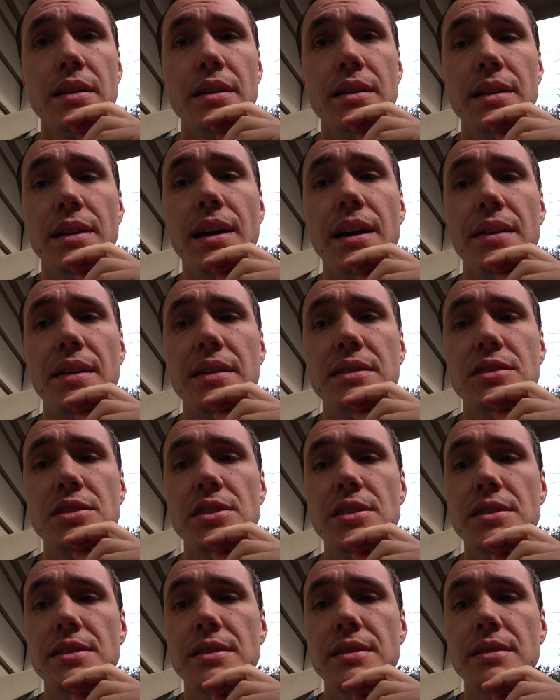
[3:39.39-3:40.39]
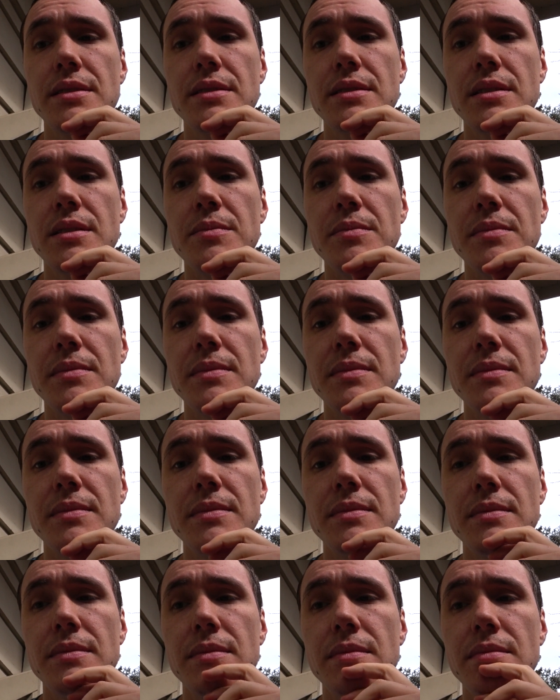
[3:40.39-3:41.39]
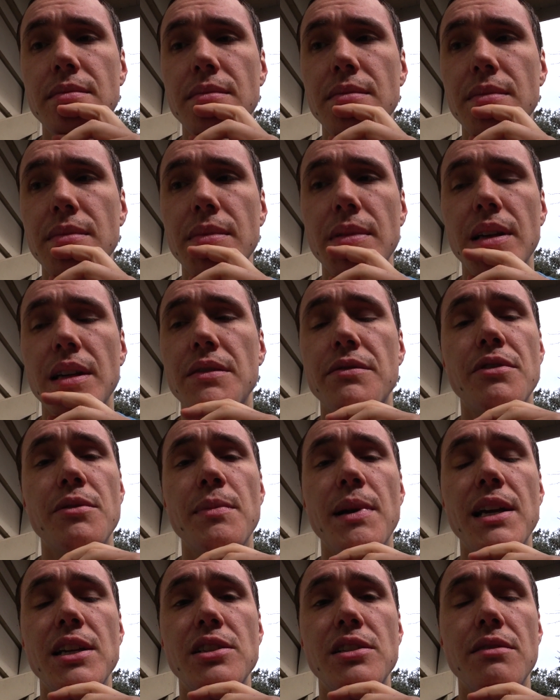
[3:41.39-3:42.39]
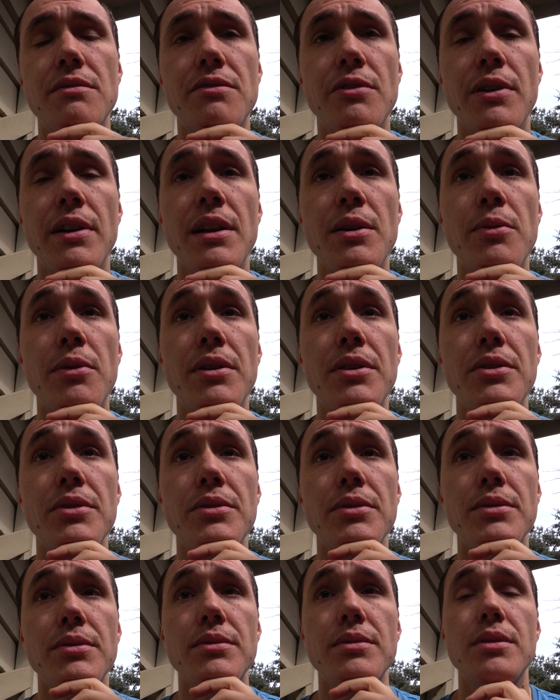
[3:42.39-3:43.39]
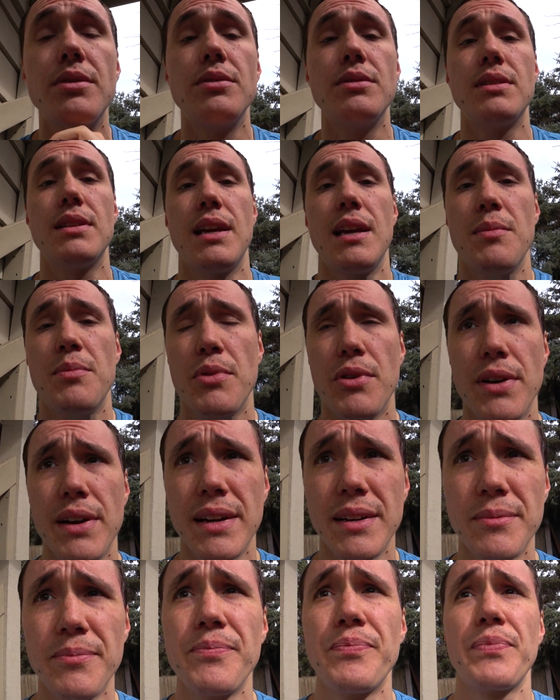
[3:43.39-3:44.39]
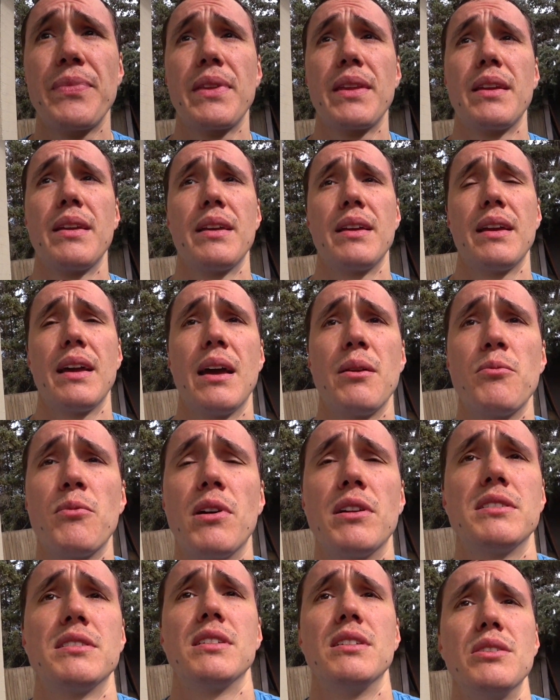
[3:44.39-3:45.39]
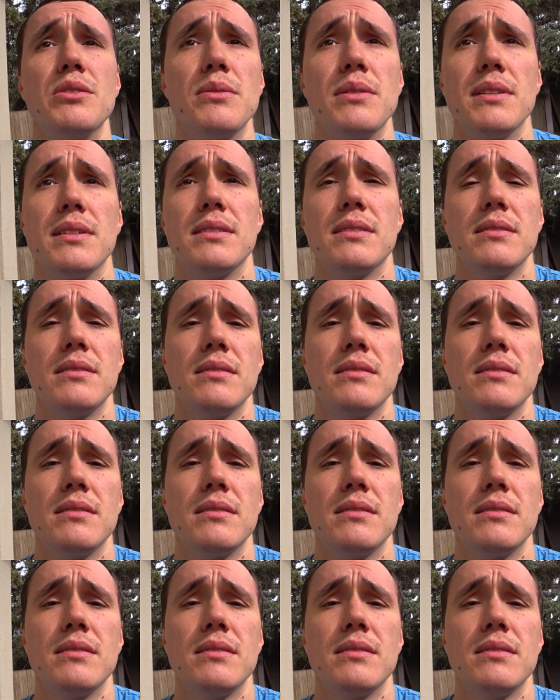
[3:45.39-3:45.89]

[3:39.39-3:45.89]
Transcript: yeah, that's just some information for anyone who's tapering and wants to do it